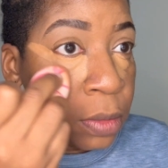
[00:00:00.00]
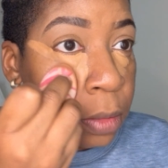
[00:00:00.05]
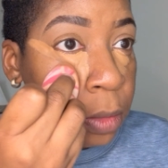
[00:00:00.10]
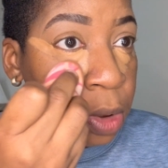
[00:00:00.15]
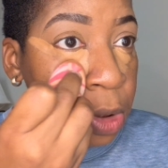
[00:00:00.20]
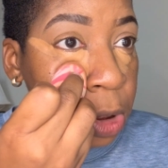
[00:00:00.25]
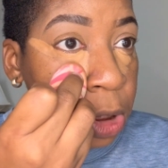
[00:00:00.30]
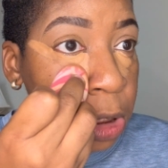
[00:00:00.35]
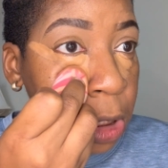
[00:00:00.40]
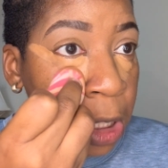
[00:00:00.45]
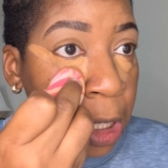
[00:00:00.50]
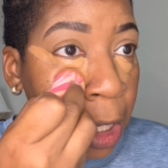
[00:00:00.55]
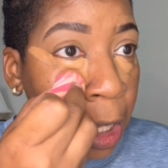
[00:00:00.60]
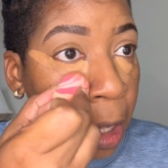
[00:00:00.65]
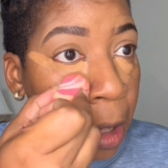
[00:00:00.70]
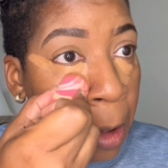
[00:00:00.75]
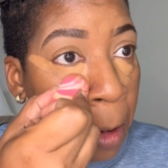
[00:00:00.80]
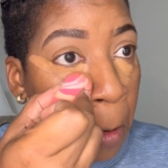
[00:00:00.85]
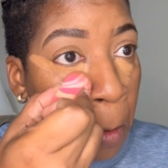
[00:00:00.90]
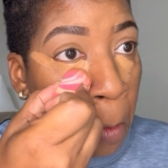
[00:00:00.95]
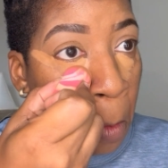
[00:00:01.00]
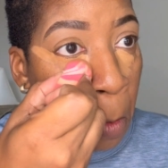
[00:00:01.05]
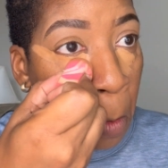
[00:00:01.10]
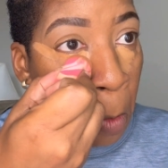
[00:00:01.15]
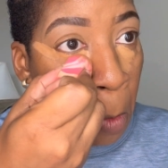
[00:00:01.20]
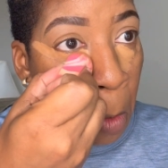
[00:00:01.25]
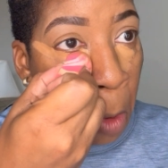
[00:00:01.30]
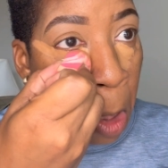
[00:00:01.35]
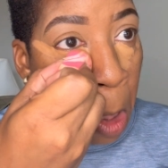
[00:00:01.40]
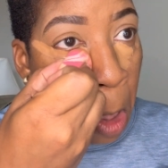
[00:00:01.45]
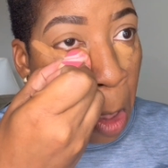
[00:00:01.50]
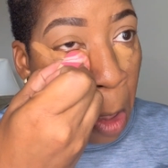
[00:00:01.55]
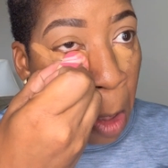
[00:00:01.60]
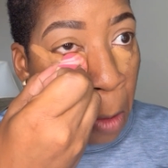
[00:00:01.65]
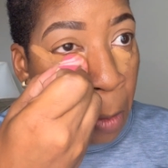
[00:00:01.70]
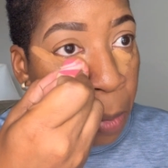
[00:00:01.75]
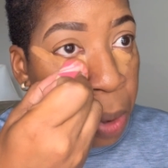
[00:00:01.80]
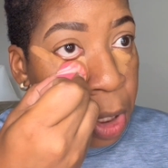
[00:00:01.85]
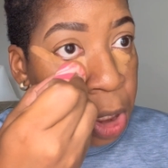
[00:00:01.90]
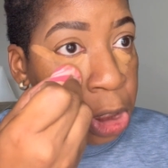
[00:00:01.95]
Push it in.
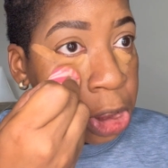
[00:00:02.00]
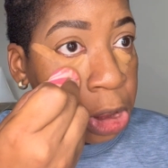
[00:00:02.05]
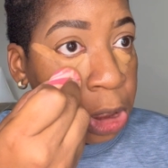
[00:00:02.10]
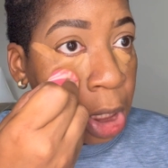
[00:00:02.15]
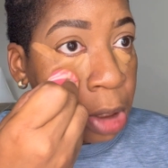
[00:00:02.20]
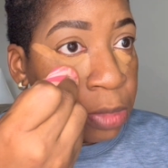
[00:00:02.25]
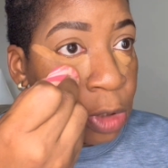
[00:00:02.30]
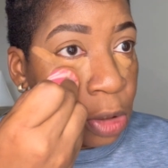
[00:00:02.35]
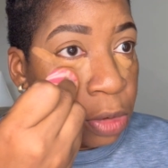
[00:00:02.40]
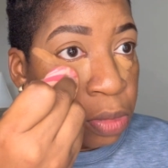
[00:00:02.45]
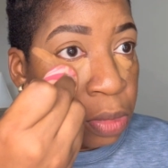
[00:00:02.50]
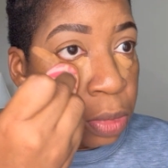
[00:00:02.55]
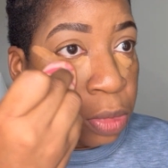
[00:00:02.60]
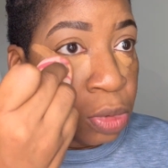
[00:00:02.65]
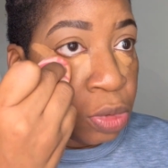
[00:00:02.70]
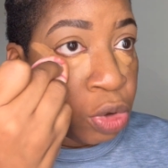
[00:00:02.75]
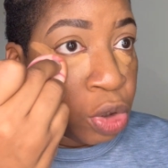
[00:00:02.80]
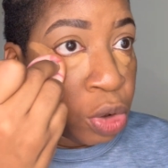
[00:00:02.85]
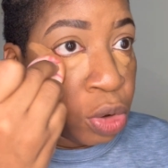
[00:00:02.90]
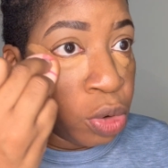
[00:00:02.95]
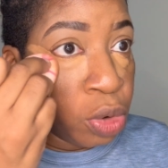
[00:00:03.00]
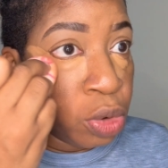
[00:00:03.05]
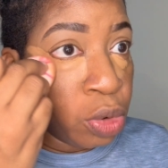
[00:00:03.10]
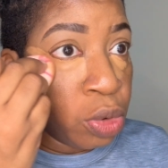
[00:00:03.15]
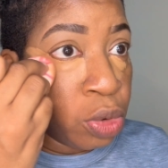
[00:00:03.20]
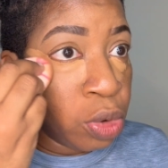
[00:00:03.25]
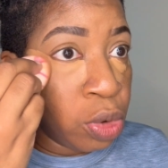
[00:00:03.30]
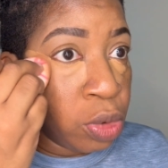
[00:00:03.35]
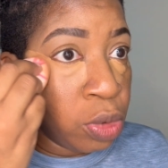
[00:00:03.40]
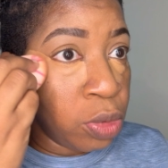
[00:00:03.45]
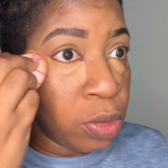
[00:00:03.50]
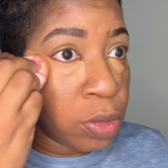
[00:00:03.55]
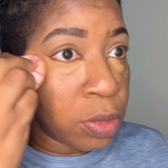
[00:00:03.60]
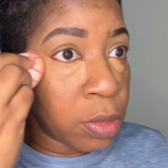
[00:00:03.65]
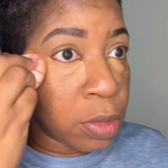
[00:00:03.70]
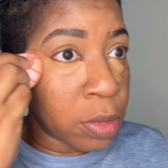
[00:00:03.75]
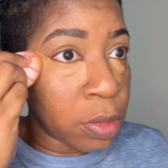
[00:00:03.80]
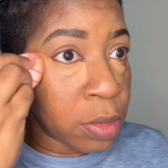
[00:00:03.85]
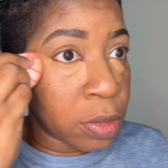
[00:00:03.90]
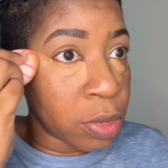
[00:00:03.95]
Push it. Do do do.
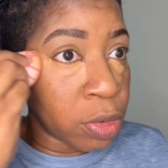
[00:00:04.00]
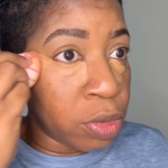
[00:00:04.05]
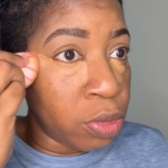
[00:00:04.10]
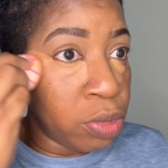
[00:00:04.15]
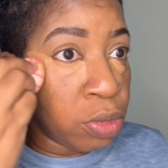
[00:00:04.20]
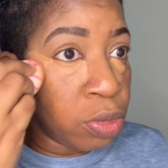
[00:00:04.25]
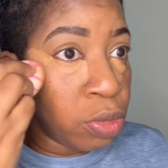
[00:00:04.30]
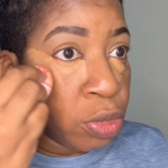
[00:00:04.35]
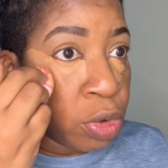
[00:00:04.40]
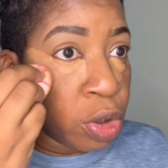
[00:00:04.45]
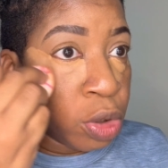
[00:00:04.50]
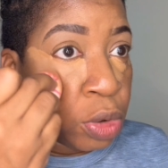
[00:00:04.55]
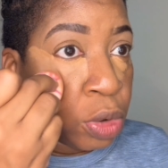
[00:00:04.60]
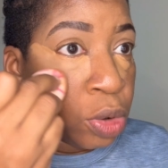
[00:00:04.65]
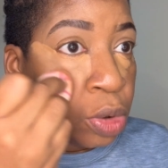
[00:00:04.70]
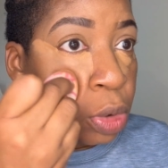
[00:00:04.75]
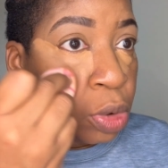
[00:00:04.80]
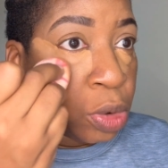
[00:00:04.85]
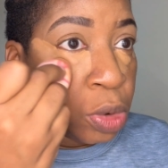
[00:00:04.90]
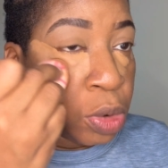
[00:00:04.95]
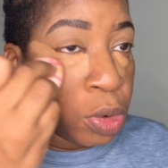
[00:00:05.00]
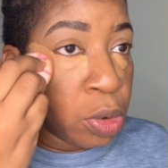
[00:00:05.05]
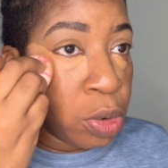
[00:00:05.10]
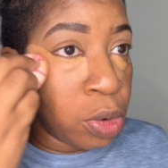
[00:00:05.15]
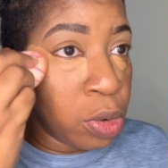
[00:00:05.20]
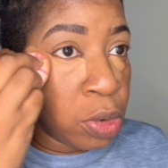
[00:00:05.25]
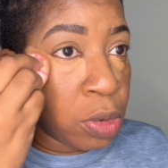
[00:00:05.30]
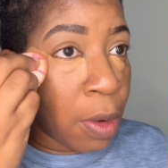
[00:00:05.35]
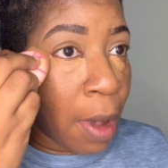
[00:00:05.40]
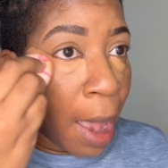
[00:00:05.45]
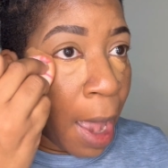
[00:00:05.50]
Do do do do.